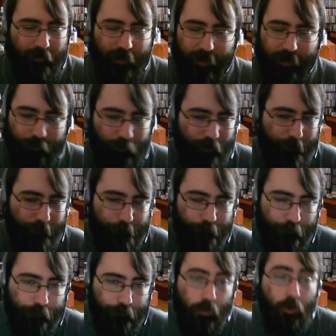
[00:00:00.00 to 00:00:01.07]
Anyway,
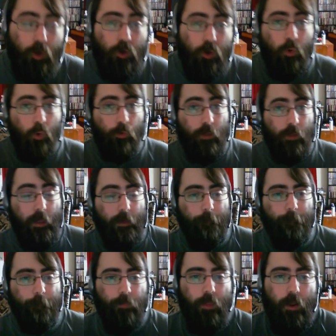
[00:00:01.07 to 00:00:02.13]
cool
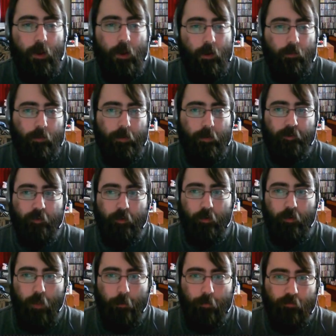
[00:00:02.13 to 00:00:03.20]
game. Like I
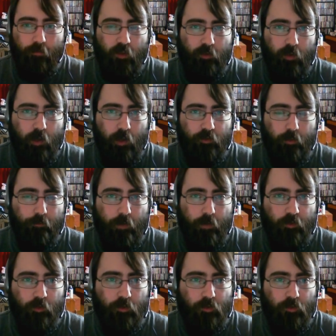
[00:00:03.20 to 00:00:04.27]
said, I believe it's on touch
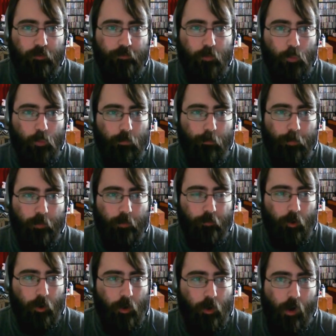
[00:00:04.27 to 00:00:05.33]
devices. If you
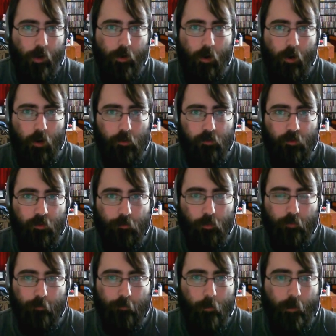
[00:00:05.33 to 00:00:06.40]
prefer it on some
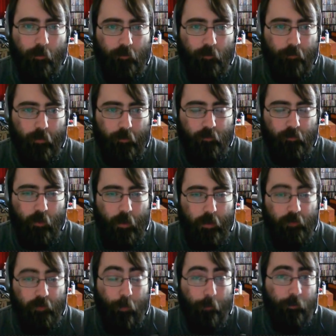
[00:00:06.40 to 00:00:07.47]
sort of mobile device,
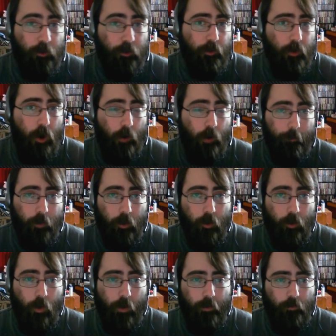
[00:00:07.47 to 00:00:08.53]
it's probably good on the
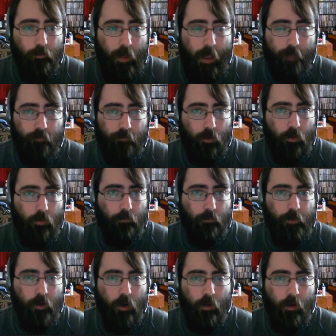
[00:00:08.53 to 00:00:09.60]
go. I don't have it
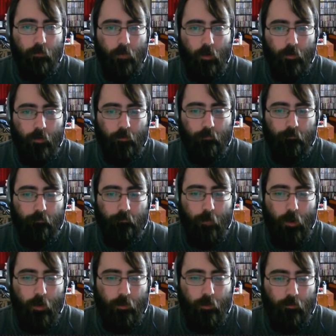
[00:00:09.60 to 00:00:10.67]
currently on
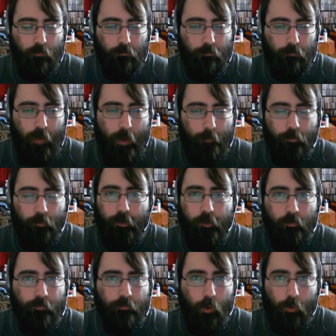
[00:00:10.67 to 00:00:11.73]
my
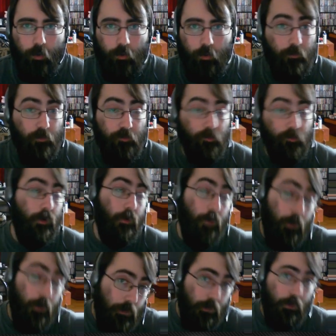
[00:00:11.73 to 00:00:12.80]
tablet or phone or anything, so